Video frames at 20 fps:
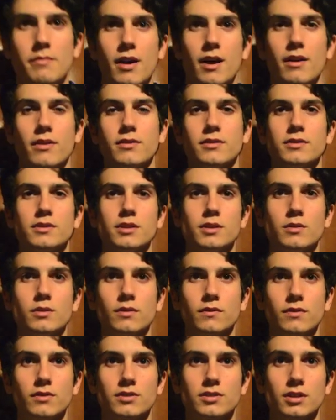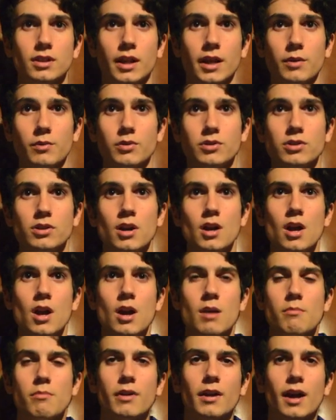math is the universal language,
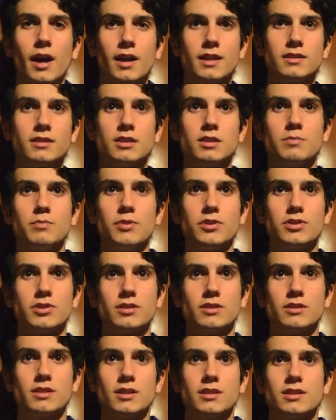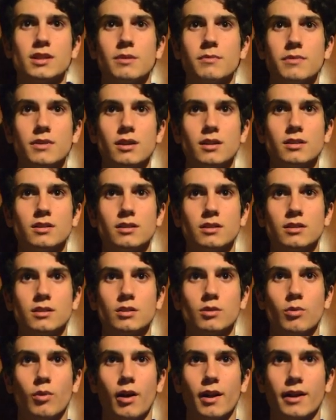but had suspicions that something didn't
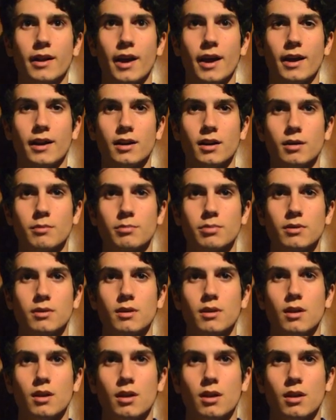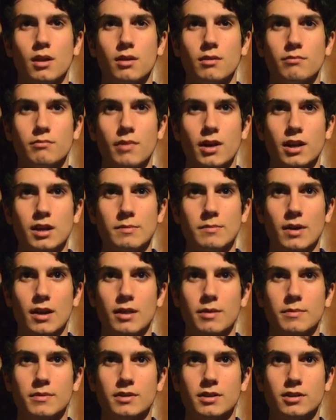quite add up. Many
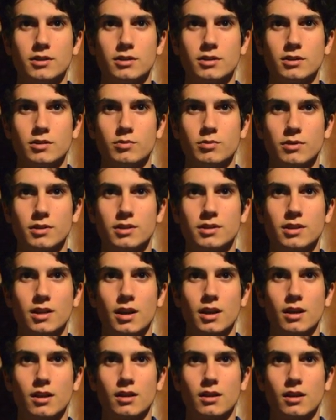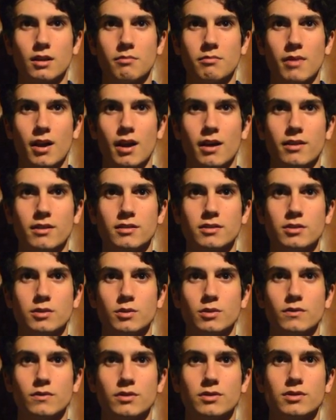mathematicians will say that math is a
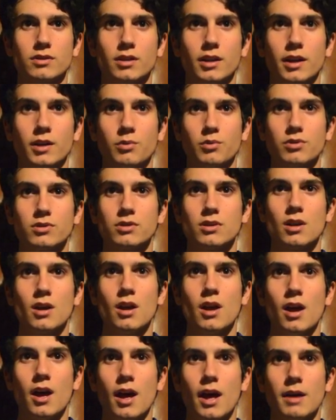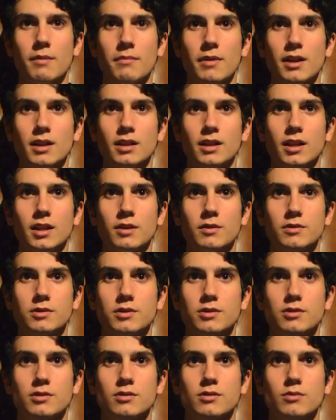universal language, and many
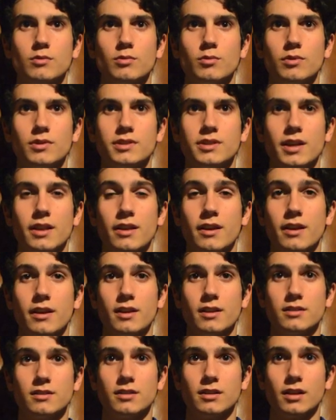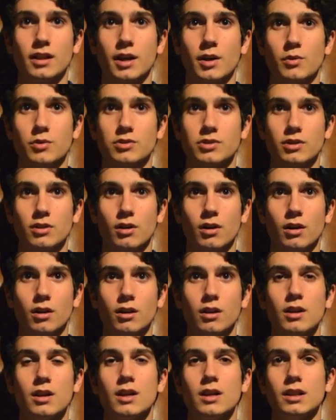linguists will say that it isn't a language at
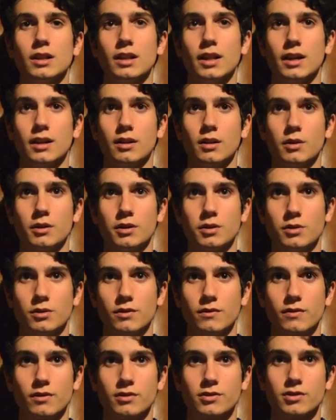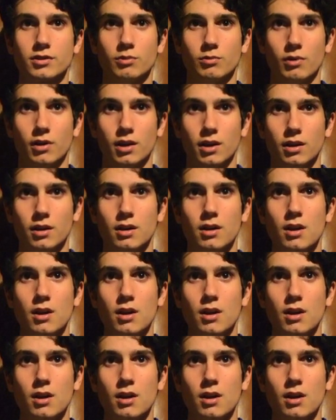all, let alone a universal one.